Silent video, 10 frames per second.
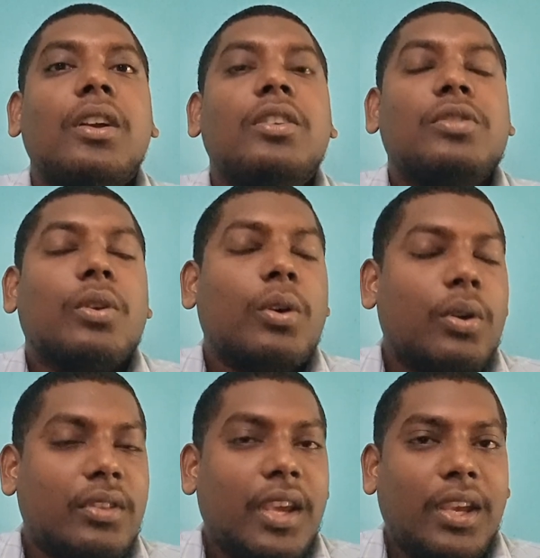
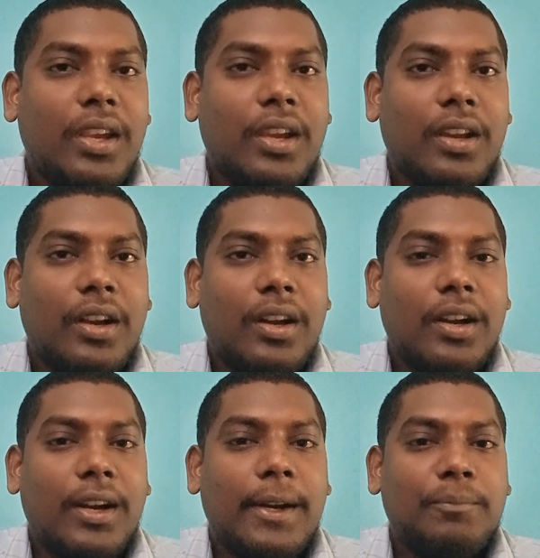So they
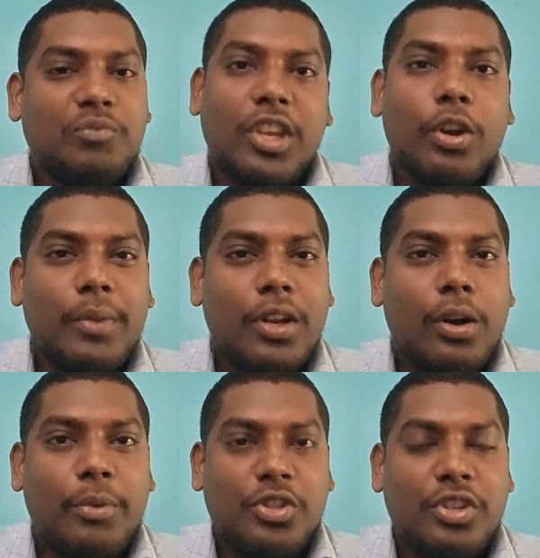gave me an
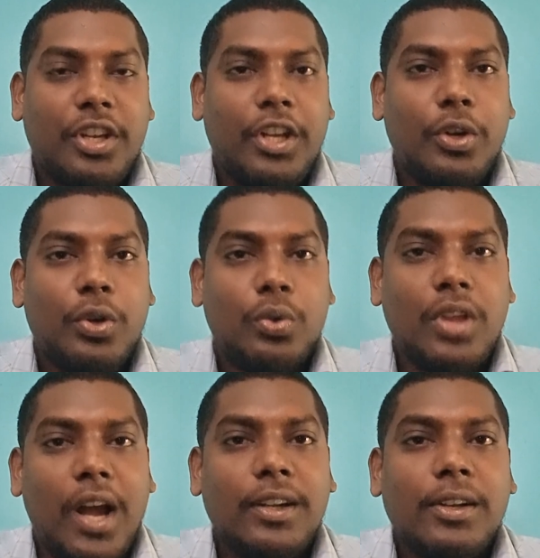opportunity to do
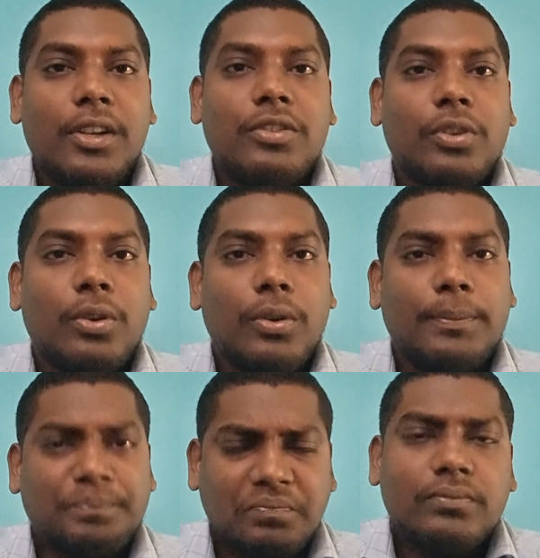that.
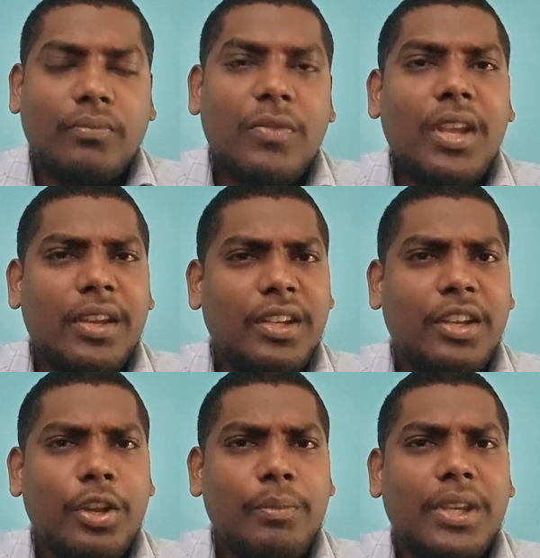So it
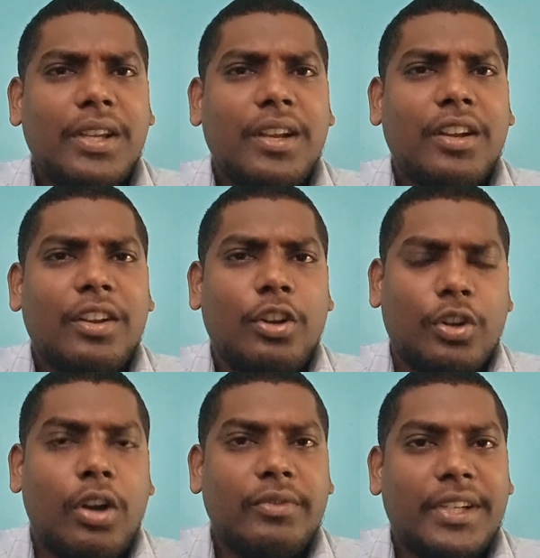gave me
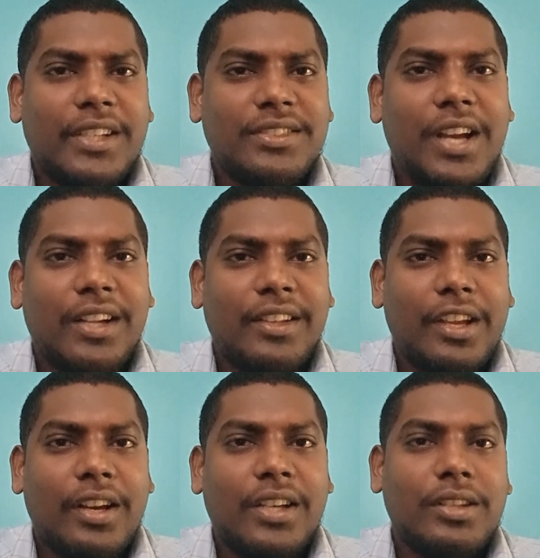confidence that they
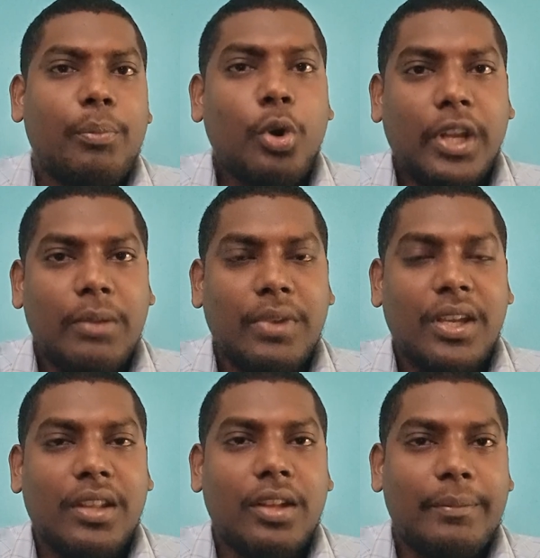are supporting
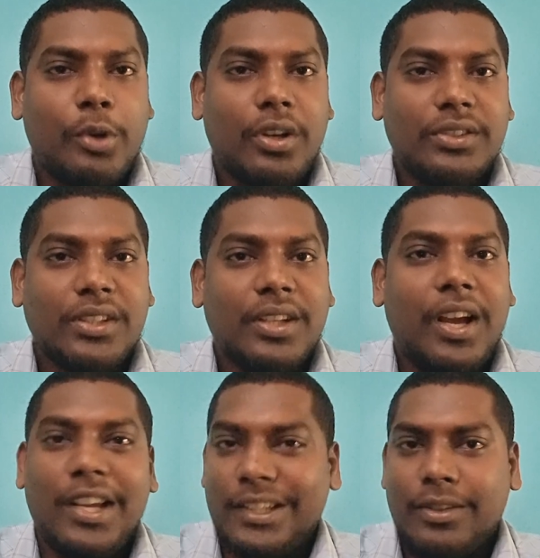me in that process
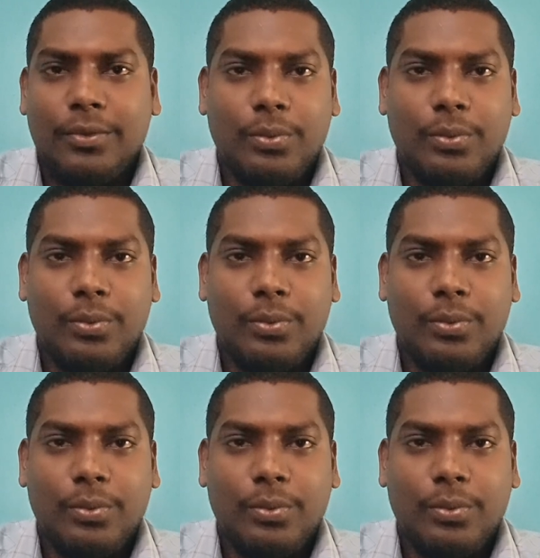and